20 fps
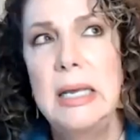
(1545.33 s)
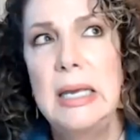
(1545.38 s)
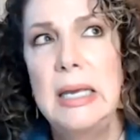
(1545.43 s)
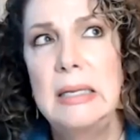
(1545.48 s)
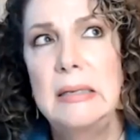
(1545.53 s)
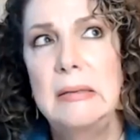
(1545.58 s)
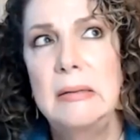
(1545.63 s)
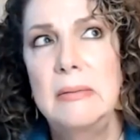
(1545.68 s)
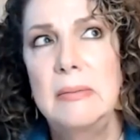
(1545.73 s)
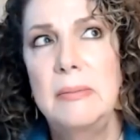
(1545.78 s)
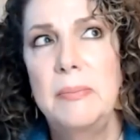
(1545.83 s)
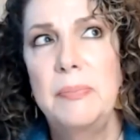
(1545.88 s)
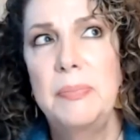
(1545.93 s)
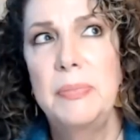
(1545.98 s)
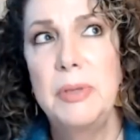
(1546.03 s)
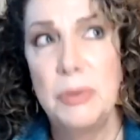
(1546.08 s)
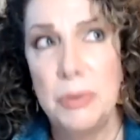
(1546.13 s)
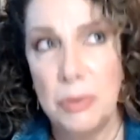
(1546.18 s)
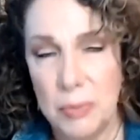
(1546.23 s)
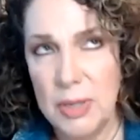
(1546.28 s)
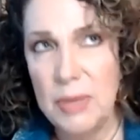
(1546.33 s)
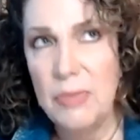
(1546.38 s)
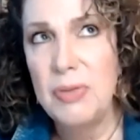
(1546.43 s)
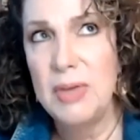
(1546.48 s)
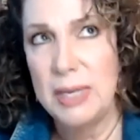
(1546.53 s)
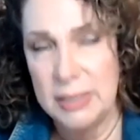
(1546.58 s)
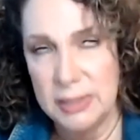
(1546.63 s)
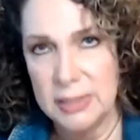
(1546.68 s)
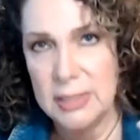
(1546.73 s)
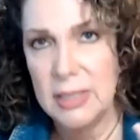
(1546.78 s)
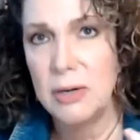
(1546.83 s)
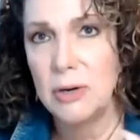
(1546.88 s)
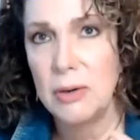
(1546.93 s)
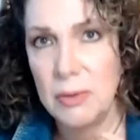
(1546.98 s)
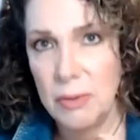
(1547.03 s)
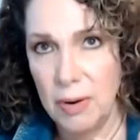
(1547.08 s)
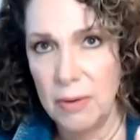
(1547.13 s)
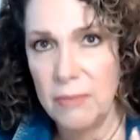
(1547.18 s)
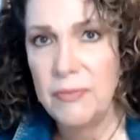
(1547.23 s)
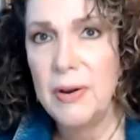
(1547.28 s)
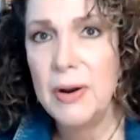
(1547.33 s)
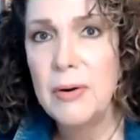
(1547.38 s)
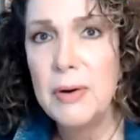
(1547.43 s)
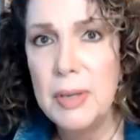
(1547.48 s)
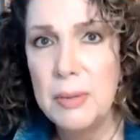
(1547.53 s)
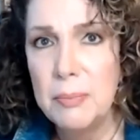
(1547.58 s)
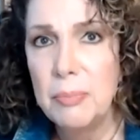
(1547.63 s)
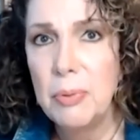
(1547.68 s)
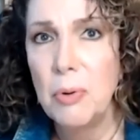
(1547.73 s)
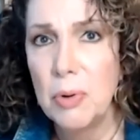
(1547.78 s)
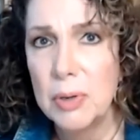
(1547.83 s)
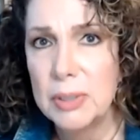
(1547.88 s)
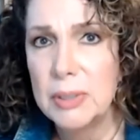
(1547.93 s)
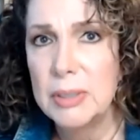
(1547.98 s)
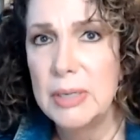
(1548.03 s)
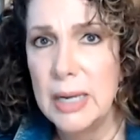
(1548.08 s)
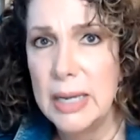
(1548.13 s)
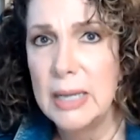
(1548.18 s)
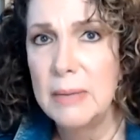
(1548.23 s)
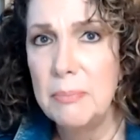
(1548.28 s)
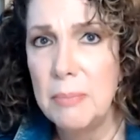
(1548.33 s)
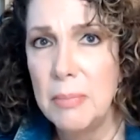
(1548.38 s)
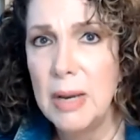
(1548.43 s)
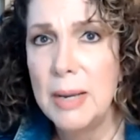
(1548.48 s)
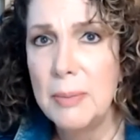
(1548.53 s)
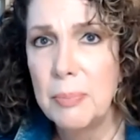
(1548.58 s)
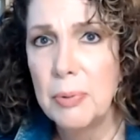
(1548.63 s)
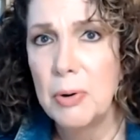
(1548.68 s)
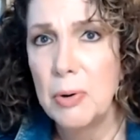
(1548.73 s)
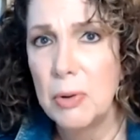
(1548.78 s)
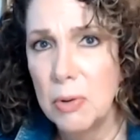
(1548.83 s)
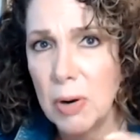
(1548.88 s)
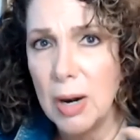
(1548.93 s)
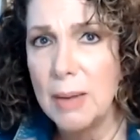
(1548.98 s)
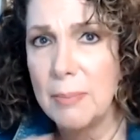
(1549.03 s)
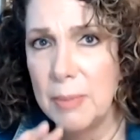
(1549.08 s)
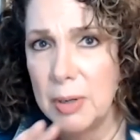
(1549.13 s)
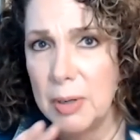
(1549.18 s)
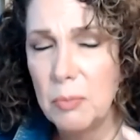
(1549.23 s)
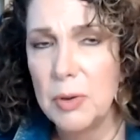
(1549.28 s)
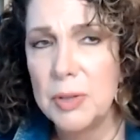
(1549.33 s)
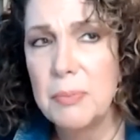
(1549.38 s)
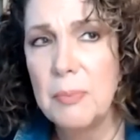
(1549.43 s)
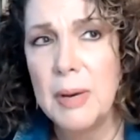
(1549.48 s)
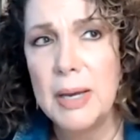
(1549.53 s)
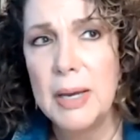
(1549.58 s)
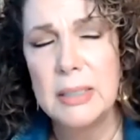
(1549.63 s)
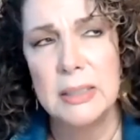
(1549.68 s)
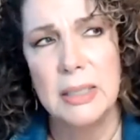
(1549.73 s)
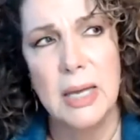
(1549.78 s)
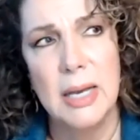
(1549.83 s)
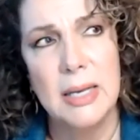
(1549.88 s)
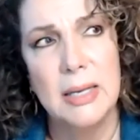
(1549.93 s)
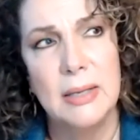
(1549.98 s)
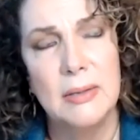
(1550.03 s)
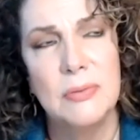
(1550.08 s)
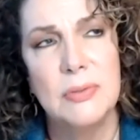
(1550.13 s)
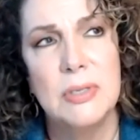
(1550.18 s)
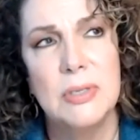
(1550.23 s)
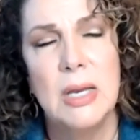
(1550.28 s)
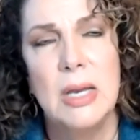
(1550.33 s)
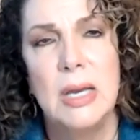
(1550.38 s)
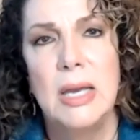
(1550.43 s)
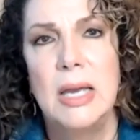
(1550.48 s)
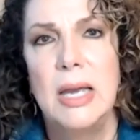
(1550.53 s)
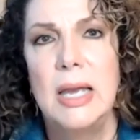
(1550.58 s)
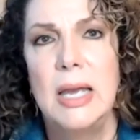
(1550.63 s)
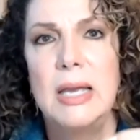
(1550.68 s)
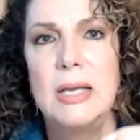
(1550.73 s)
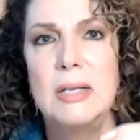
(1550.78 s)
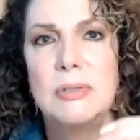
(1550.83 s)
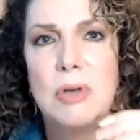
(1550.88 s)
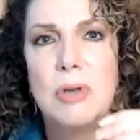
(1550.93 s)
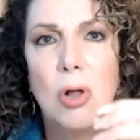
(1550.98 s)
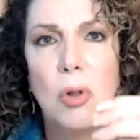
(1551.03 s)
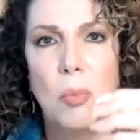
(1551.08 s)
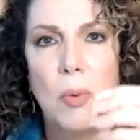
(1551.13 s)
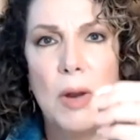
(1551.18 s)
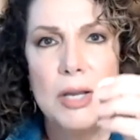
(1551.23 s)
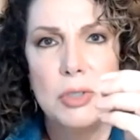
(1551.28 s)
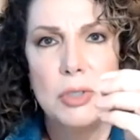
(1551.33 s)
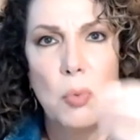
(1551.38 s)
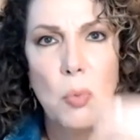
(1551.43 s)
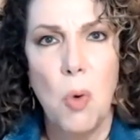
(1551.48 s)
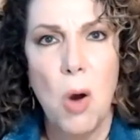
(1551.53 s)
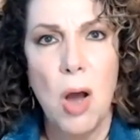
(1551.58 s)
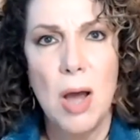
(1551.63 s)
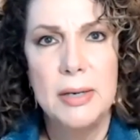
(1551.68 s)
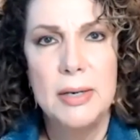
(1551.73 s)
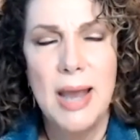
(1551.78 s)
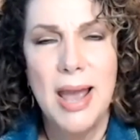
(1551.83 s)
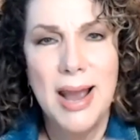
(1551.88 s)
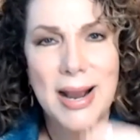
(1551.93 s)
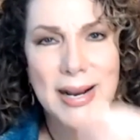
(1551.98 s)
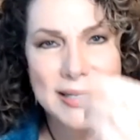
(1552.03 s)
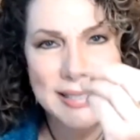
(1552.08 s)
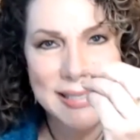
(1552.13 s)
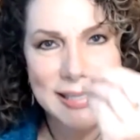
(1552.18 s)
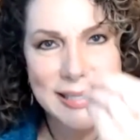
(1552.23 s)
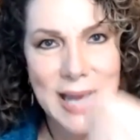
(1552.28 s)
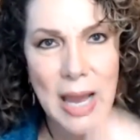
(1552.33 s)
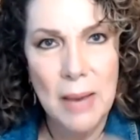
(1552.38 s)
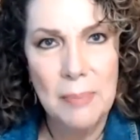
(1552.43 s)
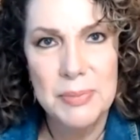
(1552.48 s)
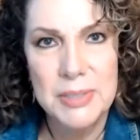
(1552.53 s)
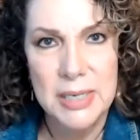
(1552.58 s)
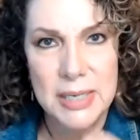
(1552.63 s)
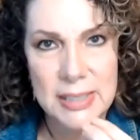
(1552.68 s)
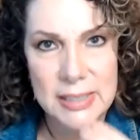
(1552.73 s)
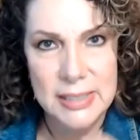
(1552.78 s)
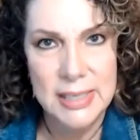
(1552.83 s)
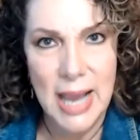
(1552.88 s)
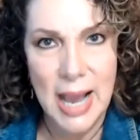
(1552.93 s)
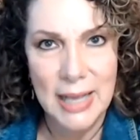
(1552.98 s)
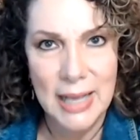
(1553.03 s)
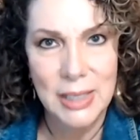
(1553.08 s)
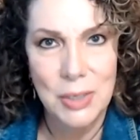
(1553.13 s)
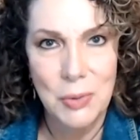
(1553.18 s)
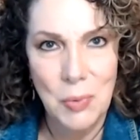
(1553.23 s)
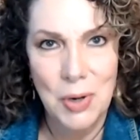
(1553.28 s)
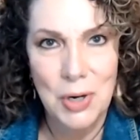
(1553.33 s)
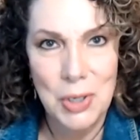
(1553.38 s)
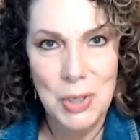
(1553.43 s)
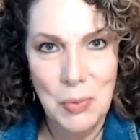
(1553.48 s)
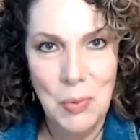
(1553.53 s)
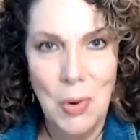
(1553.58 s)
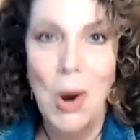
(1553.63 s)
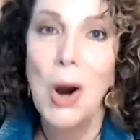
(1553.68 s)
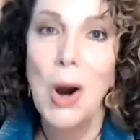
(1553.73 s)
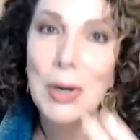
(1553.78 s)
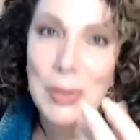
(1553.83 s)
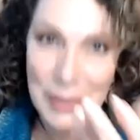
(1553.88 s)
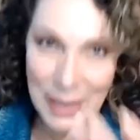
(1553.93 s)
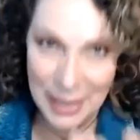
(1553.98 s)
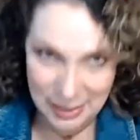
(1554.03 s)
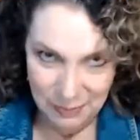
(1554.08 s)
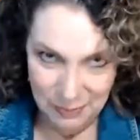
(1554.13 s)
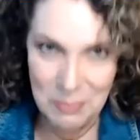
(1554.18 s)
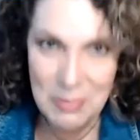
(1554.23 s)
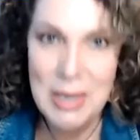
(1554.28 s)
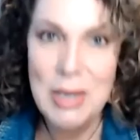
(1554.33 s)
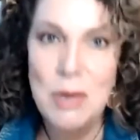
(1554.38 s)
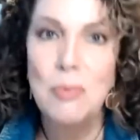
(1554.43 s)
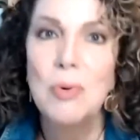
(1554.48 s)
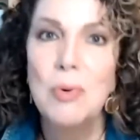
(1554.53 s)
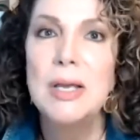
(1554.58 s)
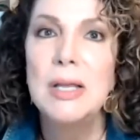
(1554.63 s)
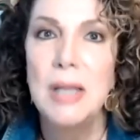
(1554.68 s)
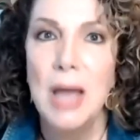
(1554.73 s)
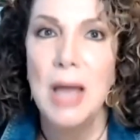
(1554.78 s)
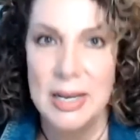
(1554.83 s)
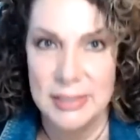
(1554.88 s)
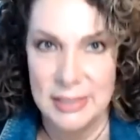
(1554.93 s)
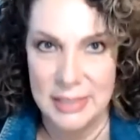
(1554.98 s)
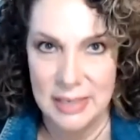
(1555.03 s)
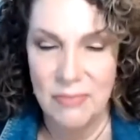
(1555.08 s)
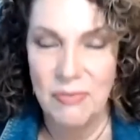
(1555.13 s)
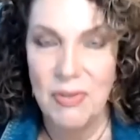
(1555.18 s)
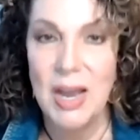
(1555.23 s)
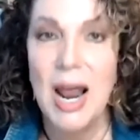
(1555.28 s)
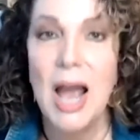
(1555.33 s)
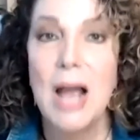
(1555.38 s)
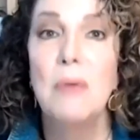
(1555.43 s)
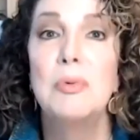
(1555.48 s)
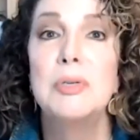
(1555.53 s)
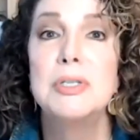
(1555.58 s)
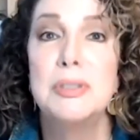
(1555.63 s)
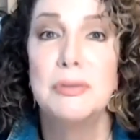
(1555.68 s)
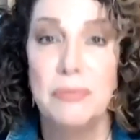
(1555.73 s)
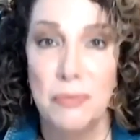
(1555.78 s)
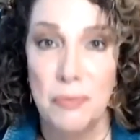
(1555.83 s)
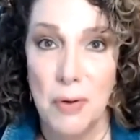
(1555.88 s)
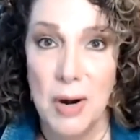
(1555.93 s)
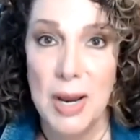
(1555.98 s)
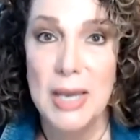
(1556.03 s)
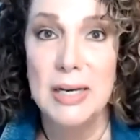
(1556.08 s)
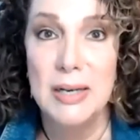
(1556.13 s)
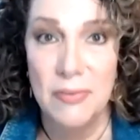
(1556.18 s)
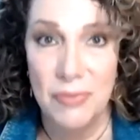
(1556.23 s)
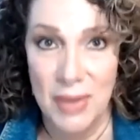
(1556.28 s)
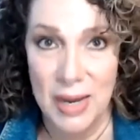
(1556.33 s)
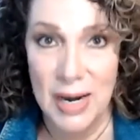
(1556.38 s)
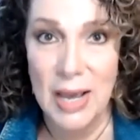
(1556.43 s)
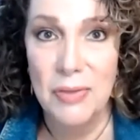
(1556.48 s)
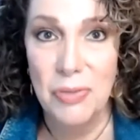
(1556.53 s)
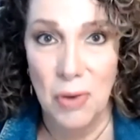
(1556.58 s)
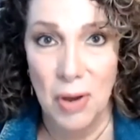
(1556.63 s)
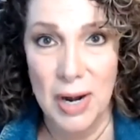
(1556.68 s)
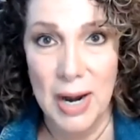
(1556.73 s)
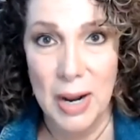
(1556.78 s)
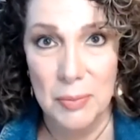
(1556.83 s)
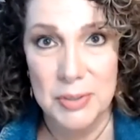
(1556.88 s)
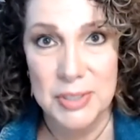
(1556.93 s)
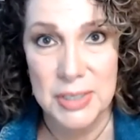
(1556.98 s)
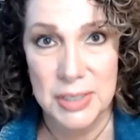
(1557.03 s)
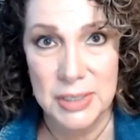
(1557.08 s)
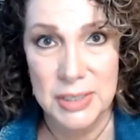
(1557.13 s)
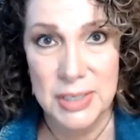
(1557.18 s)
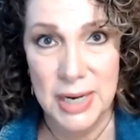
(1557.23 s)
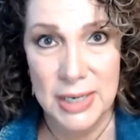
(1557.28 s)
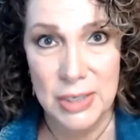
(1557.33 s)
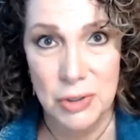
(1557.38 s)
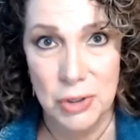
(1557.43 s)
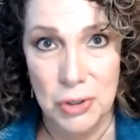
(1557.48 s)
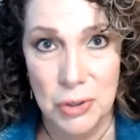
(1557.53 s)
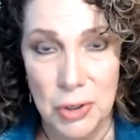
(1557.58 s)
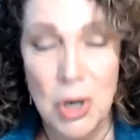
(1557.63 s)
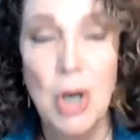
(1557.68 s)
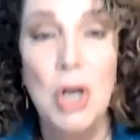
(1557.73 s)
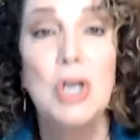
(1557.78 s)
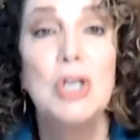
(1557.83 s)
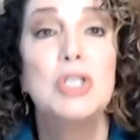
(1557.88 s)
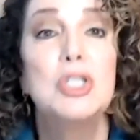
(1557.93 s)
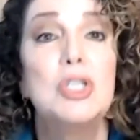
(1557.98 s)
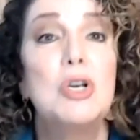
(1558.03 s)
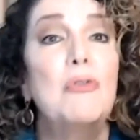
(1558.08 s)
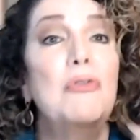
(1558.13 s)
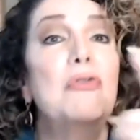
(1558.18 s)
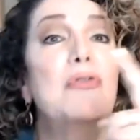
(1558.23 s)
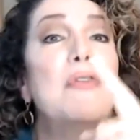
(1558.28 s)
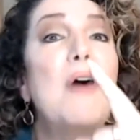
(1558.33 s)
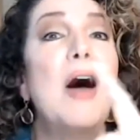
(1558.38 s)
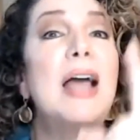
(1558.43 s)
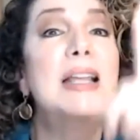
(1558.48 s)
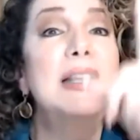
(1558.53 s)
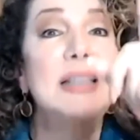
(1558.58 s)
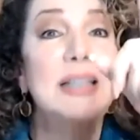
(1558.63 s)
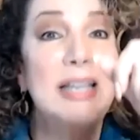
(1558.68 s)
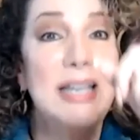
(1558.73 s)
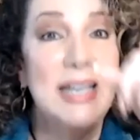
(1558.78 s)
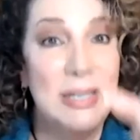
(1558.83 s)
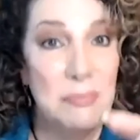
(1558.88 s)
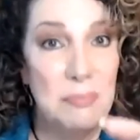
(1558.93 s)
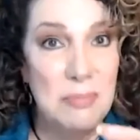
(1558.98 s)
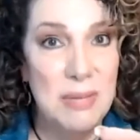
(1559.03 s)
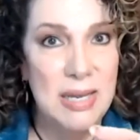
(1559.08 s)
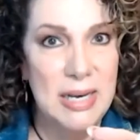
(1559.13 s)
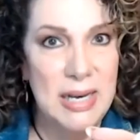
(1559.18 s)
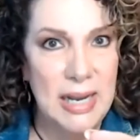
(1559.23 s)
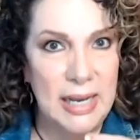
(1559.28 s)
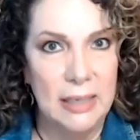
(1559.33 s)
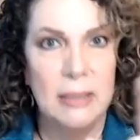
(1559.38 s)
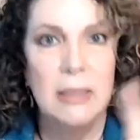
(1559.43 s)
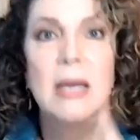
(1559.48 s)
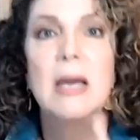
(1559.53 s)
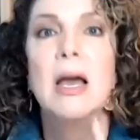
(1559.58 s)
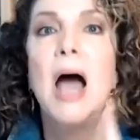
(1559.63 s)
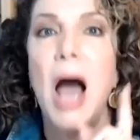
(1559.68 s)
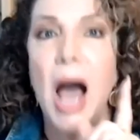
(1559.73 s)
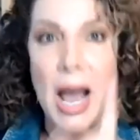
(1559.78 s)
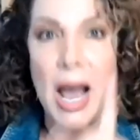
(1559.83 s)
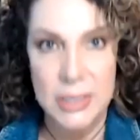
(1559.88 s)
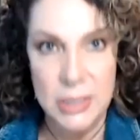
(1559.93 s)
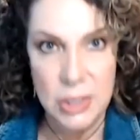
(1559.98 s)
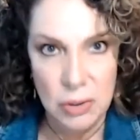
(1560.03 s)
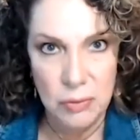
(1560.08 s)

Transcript: in the 3 things that are very important in my program and with my clients is always 1, accept exactly where you are, like me realizing that I was afraid and that I thought I was in danger. So finally admitting I